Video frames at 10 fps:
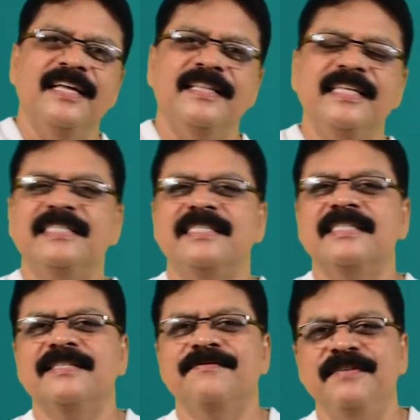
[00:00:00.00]

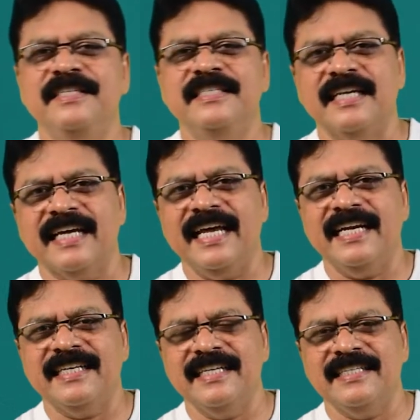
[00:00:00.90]
this feature
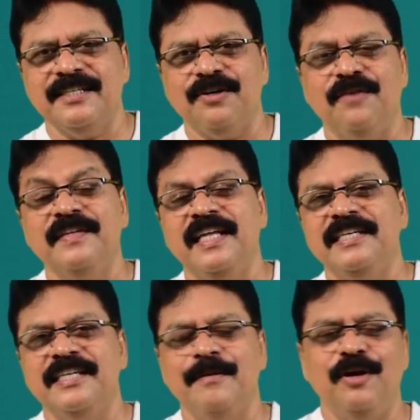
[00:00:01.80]
characteristic of the
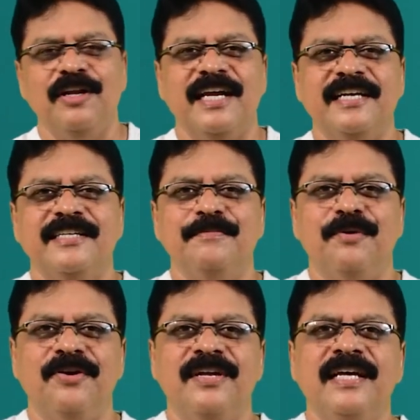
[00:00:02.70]
intramolecular hydrogen
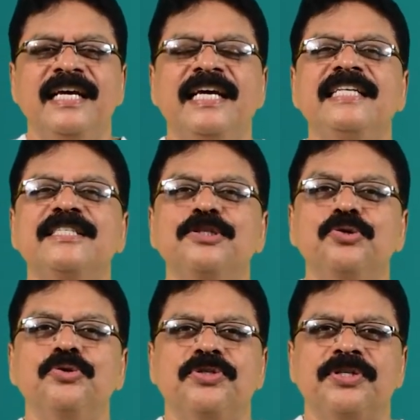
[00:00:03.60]
bond is
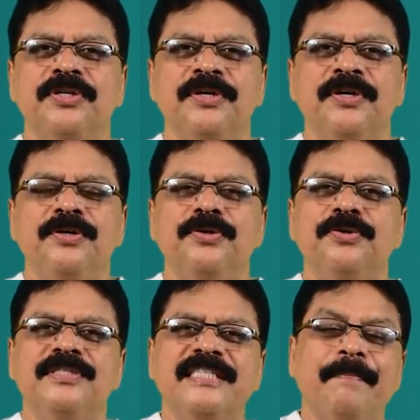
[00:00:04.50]
used
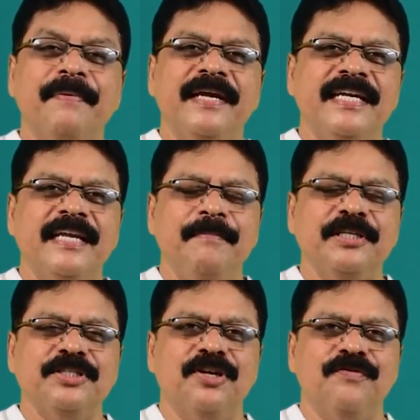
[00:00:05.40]
to separate a
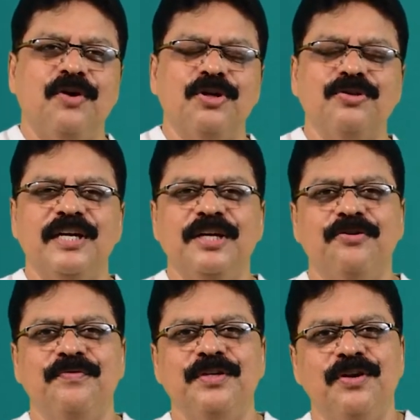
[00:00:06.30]
mixture of
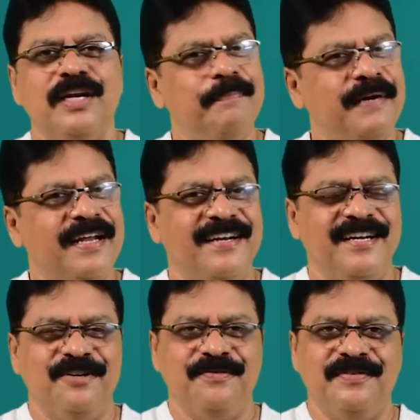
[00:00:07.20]
orthonitrophenol and
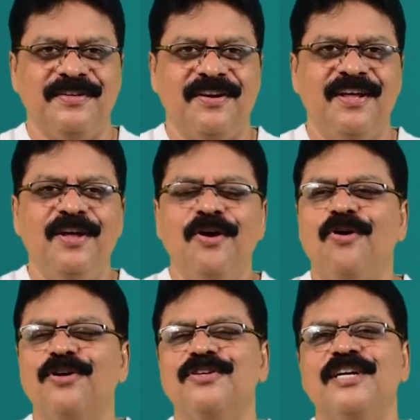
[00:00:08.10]
paranitrophenol.
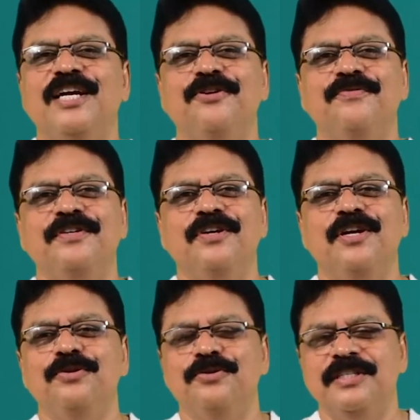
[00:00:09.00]

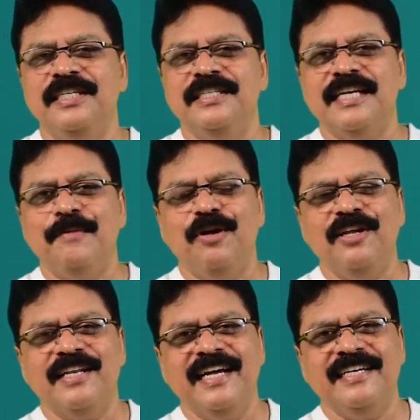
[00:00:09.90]
Orthonitrophenol, due to the
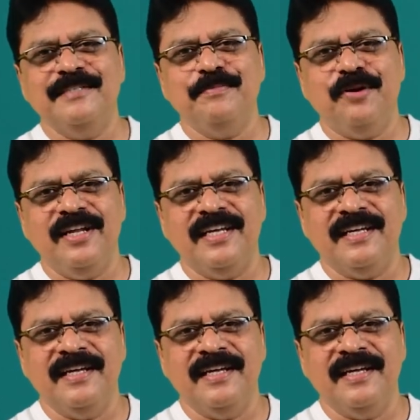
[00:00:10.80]
intramolecular hydrogen bonding,